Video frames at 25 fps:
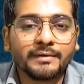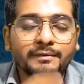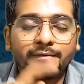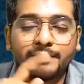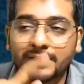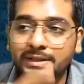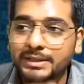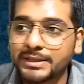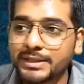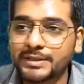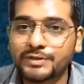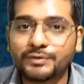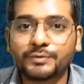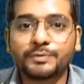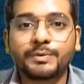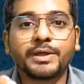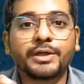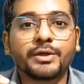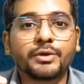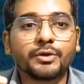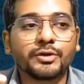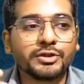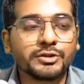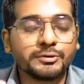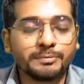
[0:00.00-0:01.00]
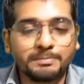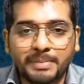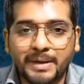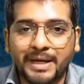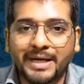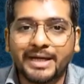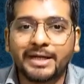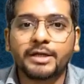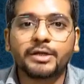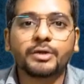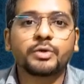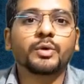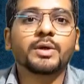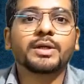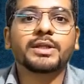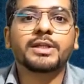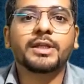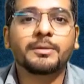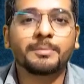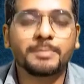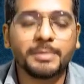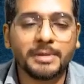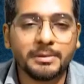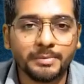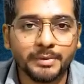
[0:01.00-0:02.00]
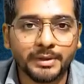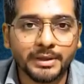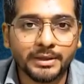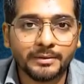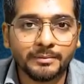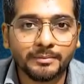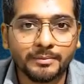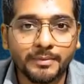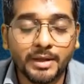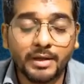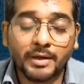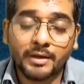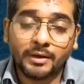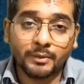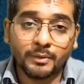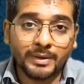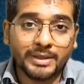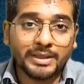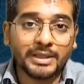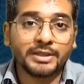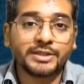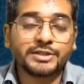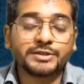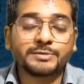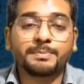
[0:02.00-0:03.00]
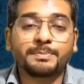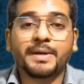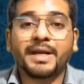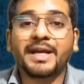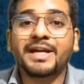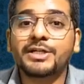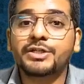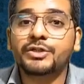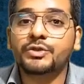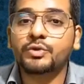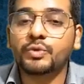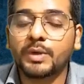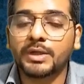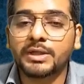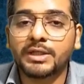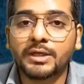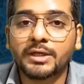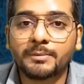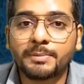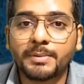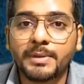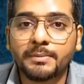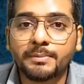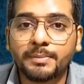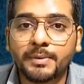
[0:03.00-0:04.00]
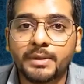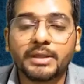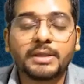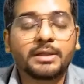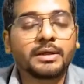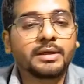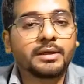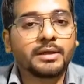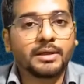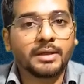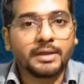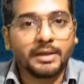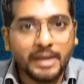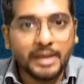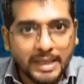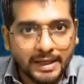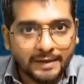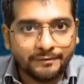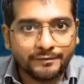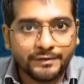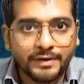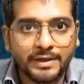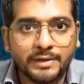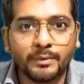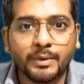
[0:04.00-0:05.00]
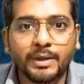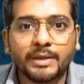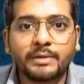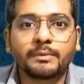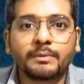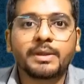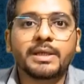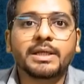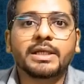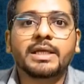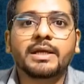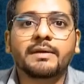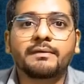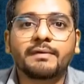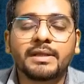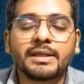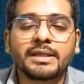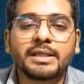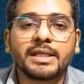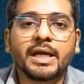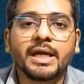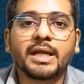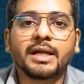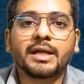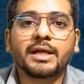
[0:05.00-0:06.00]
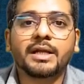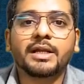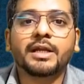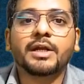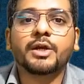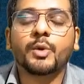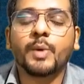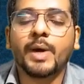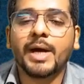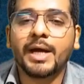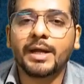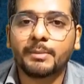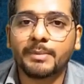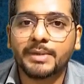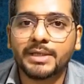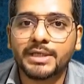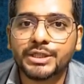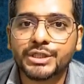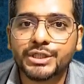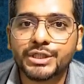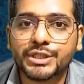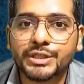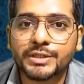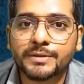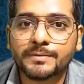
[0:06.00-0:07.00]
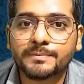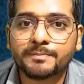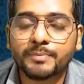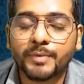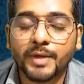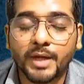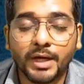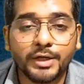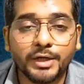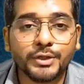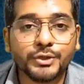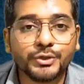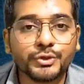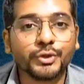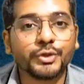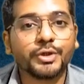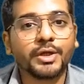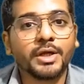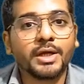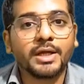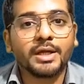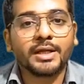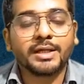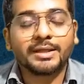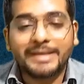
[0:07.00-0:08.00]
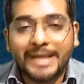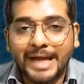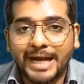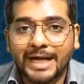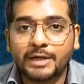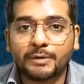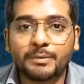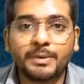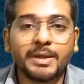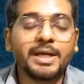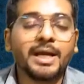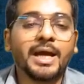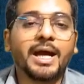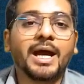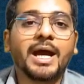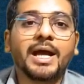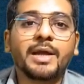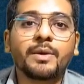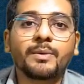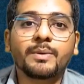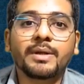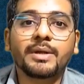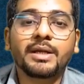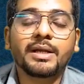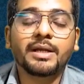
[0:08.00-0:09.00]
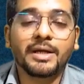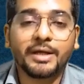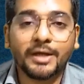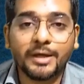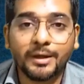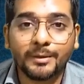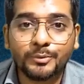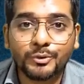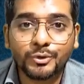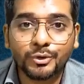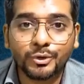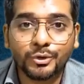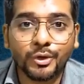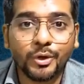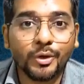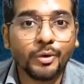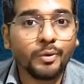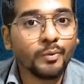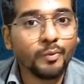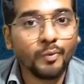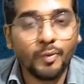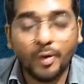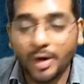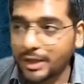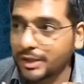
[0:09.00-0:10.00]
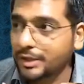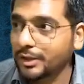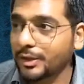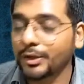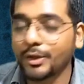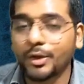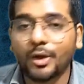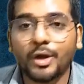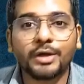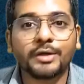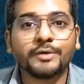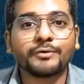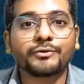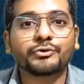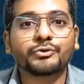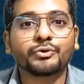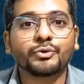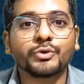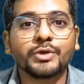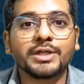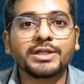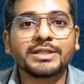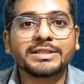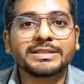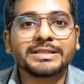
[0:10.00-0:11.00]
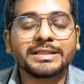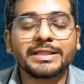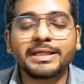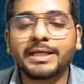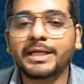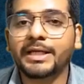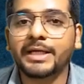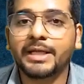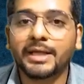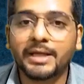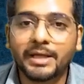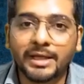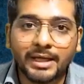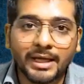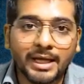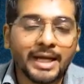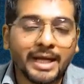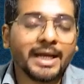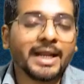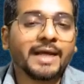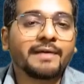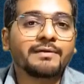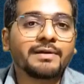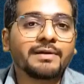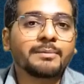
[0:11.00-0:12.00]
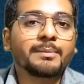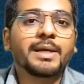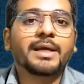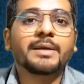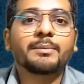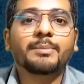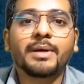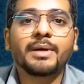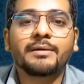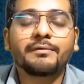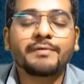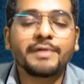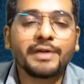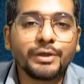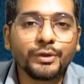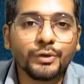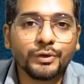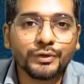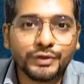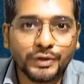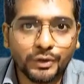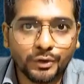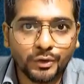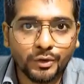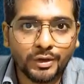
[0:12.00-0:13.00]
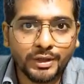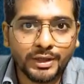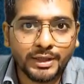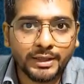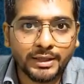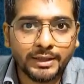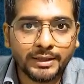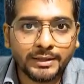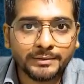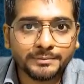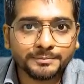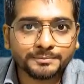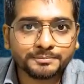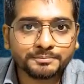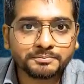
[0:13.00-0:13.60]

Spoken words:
will this video spread to other people. When it spreads to other people, everyone will give in their requirements. Understood? That way, I will come to know what lot of students need and I will make my videos accordingly.